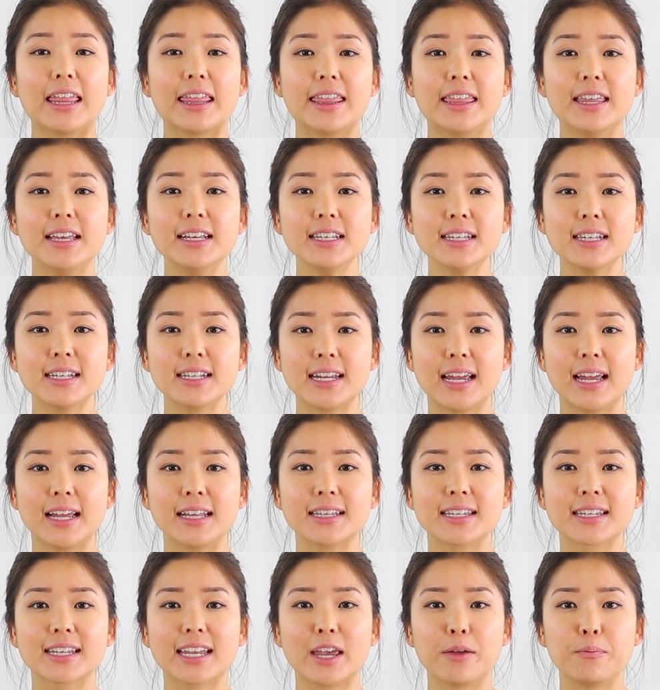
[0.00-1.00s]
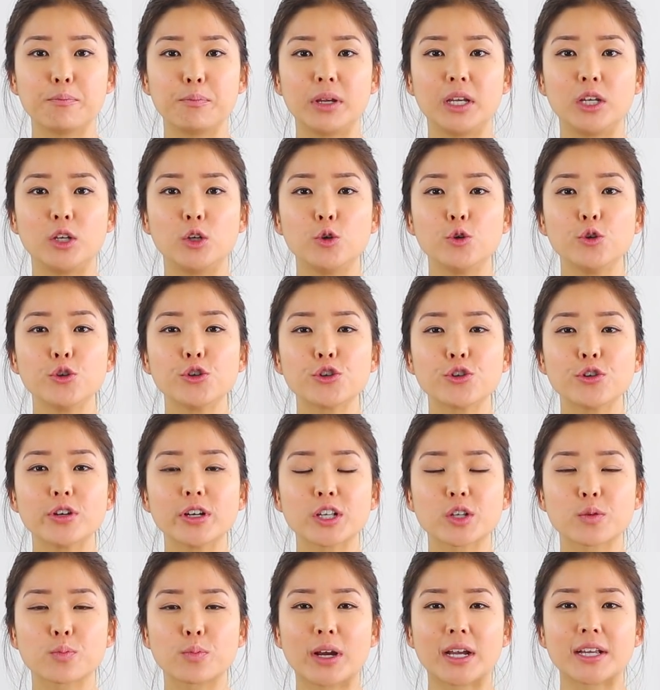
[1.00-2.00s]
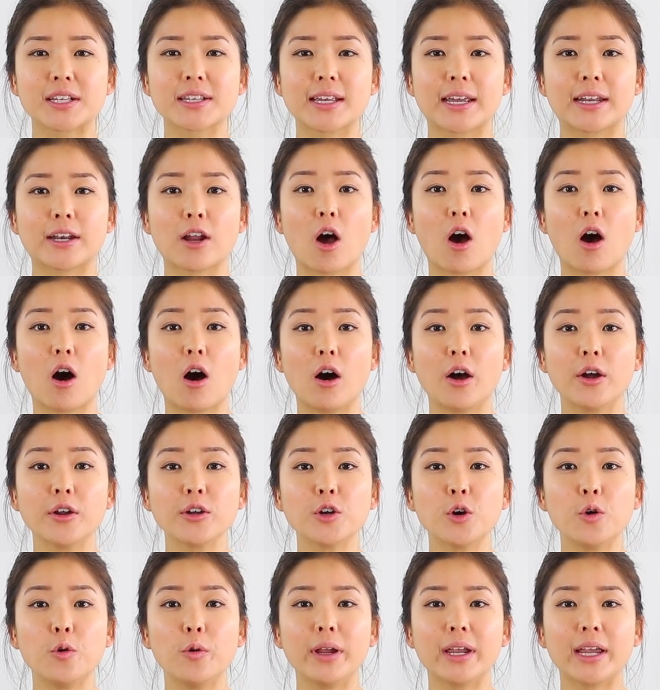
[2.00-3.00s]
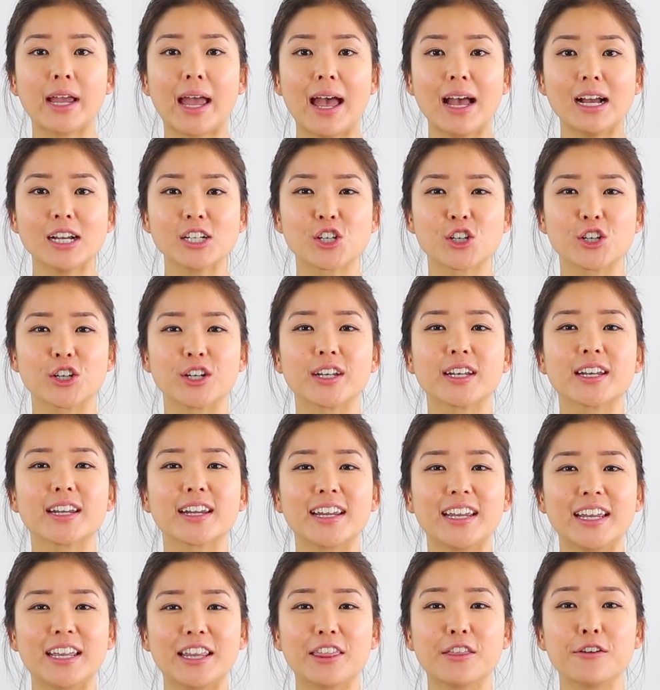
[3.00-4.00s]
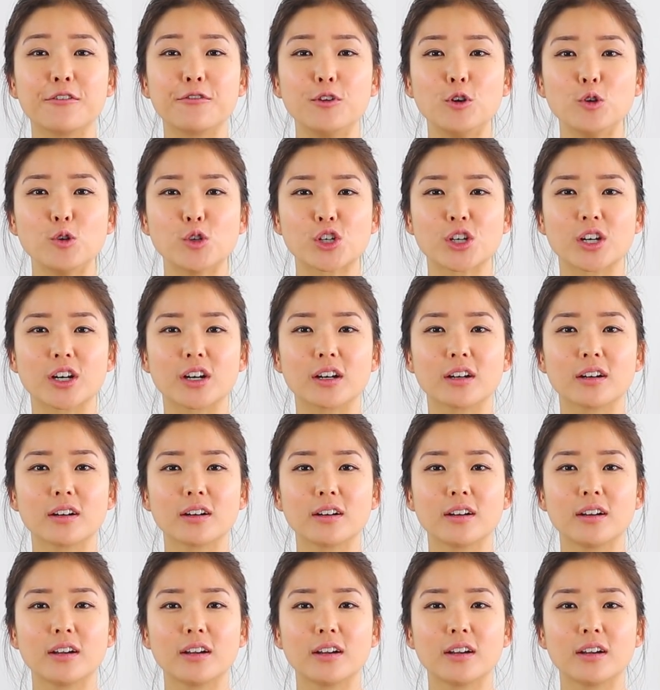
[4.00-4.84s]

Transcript: This tense can be used to express an ongoing action in the future.